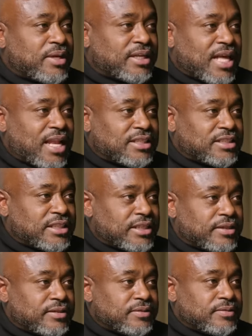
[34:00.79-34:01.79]
million dollars a
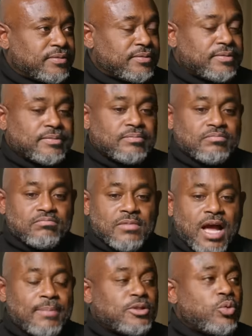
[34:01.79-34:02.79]
year.
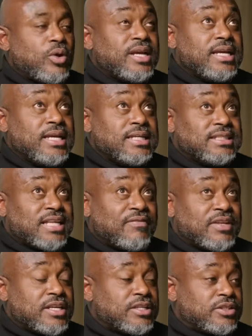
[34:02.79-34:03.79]
I'm
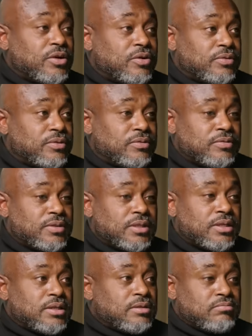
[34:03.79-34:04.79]
27 years old.
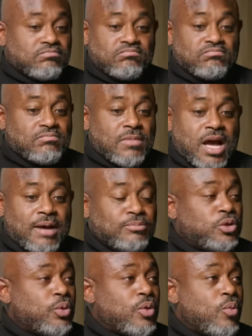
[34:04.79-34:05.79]

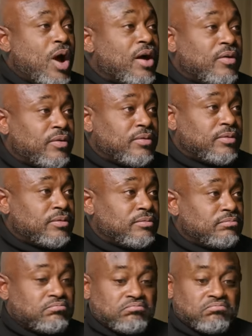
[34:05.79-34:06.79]
I'm doing well
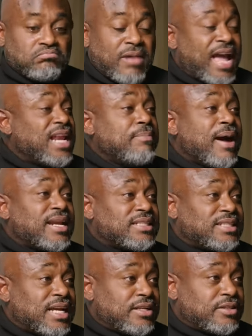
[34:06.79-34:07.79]
by
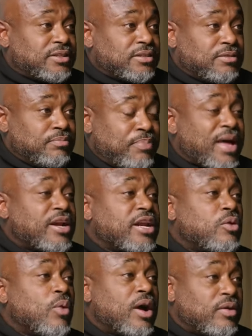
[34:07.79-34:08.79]
anybody's standards. Yeah. Better
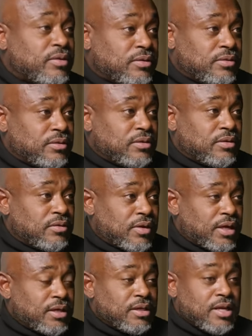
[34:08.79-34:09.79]
than well. Yeah.
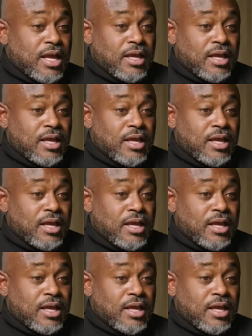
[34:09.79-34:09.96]
Right?